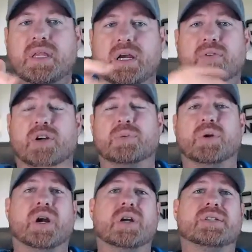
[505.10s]
of
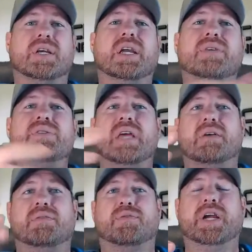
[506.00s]
cryptocurrency. It gives you
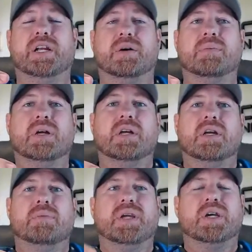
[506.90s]
that
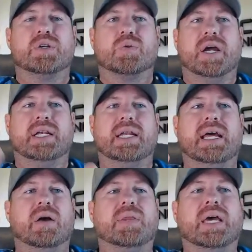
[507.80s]
freedom because right
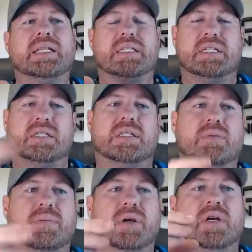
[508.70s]
now that
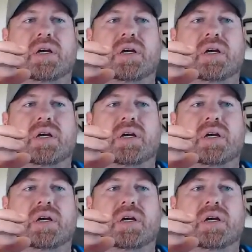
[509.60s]
system